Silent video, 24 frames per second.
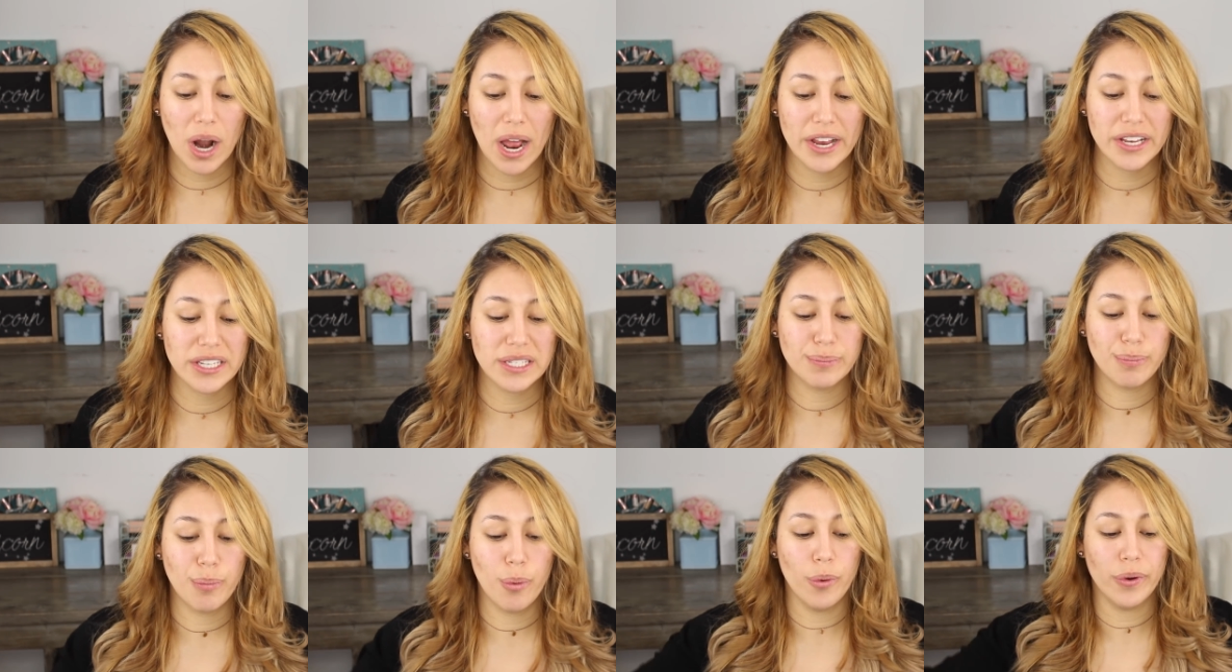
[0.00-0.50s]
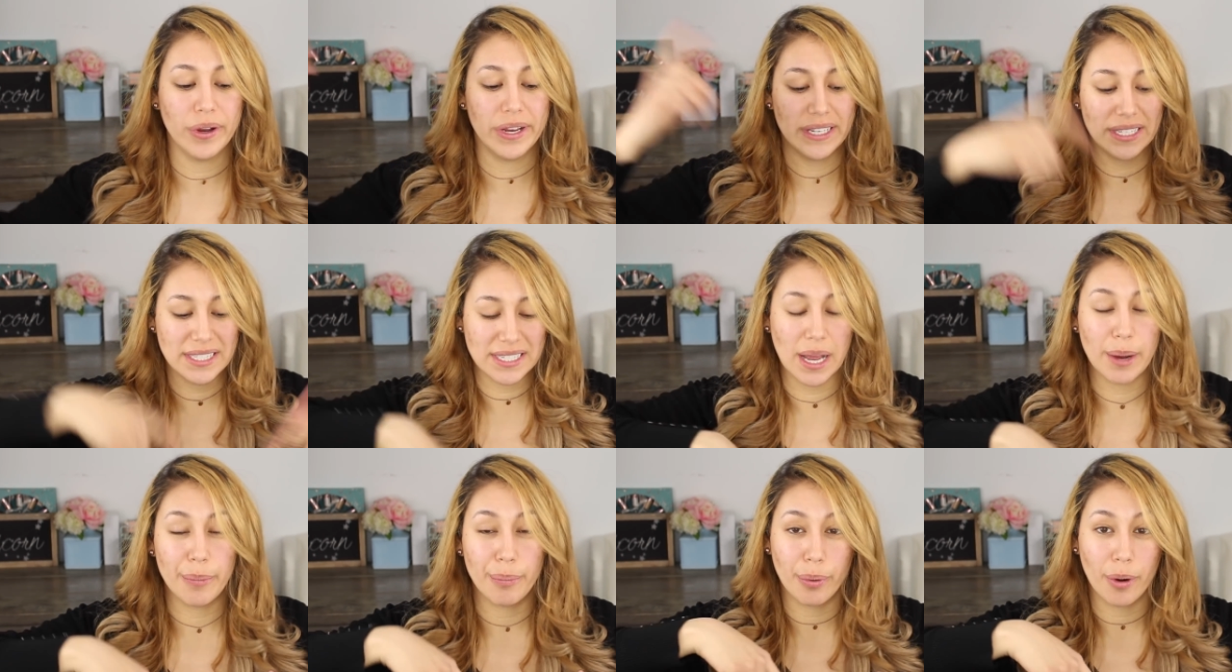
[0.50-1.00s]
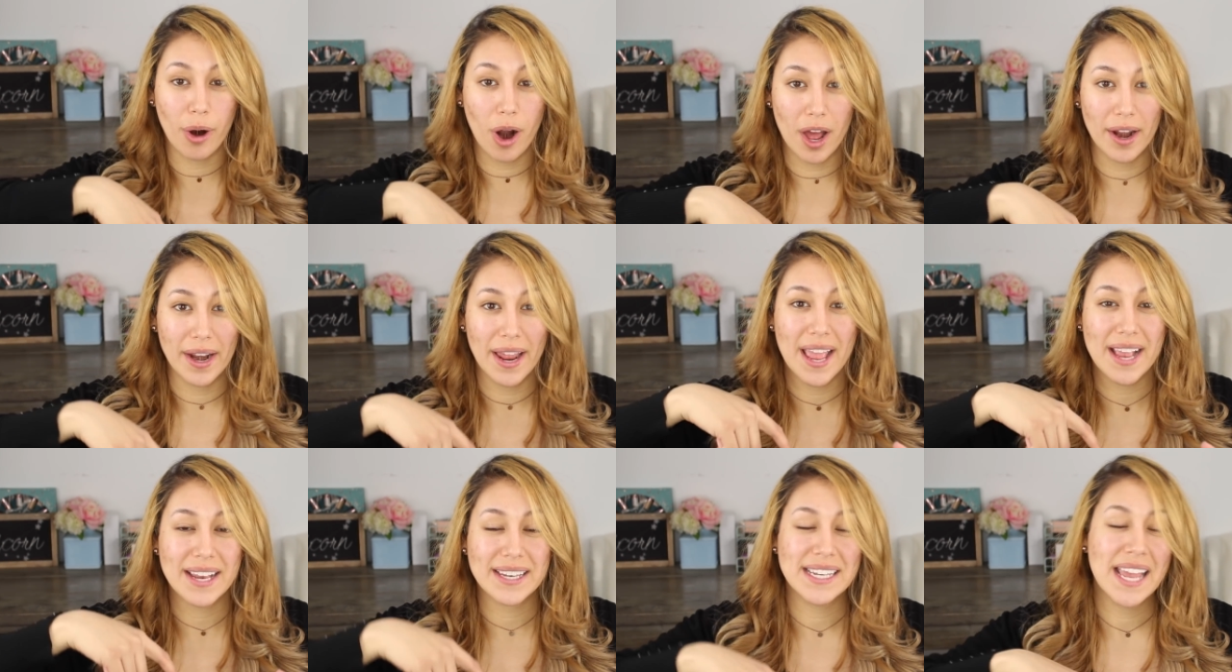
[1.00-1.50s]
price point of
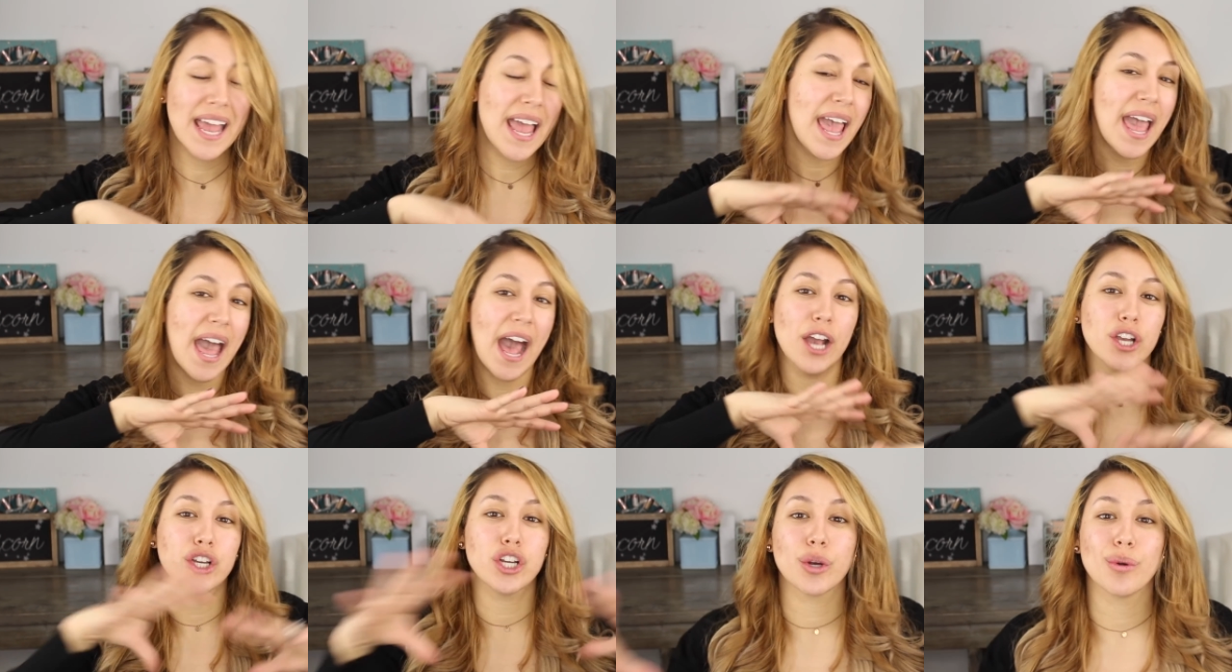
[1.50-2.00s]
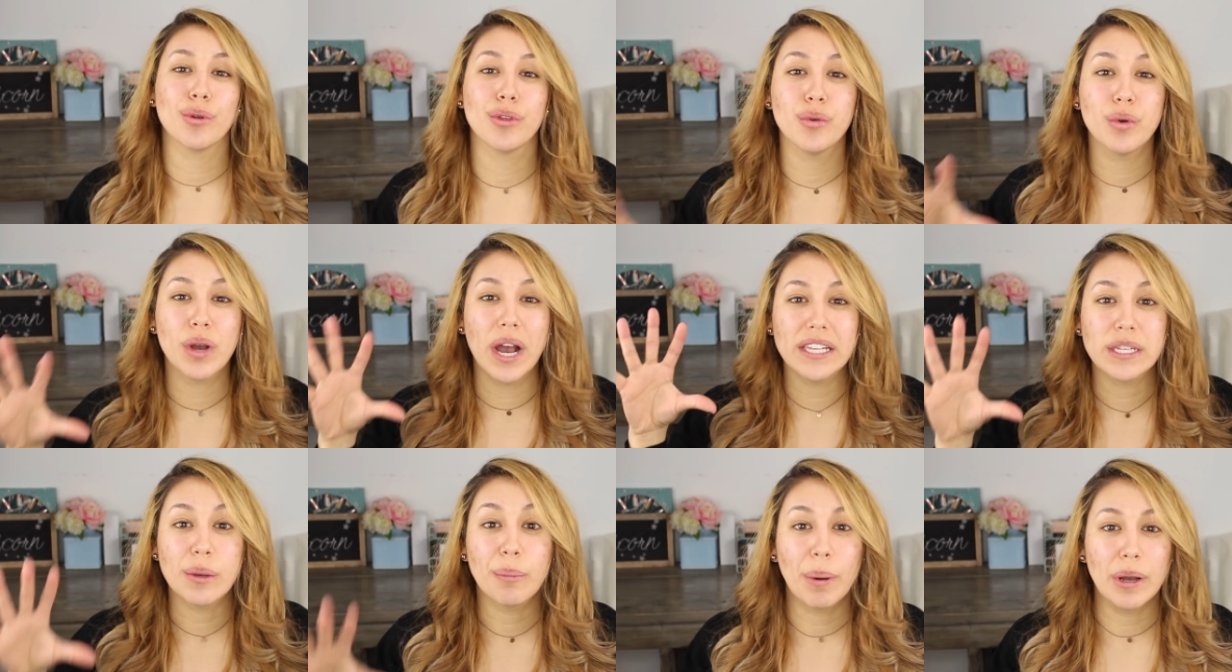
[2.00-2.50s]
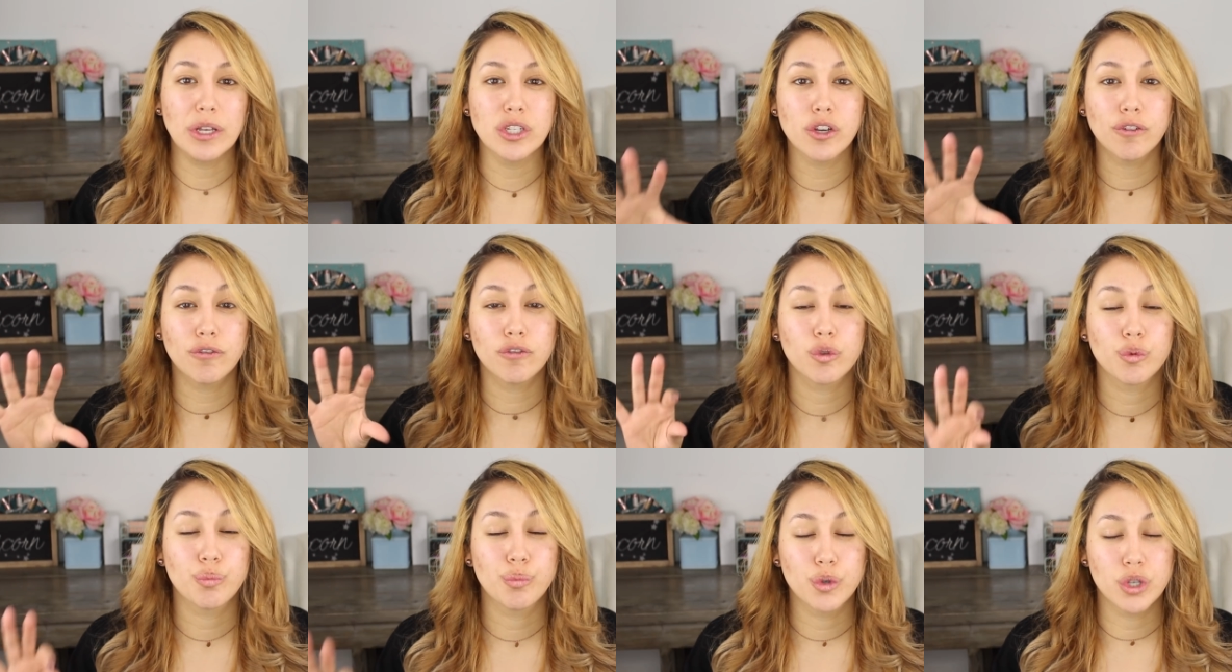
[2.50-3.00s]
product. I shared with you guys a bunch
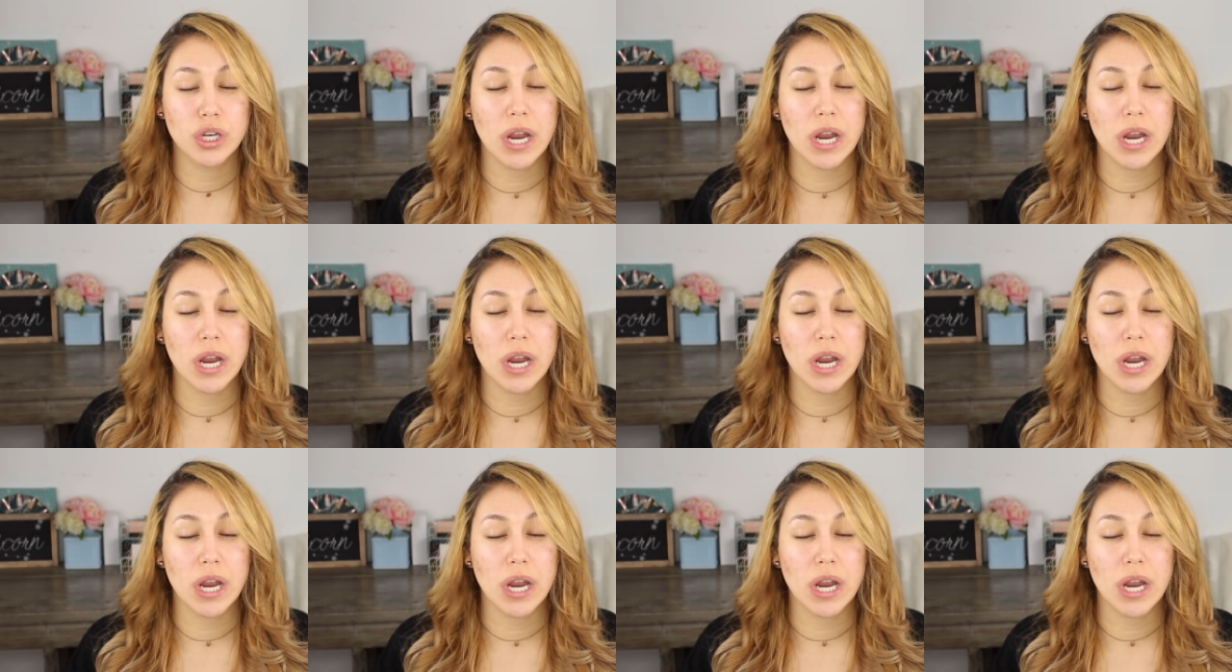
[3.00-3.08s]
of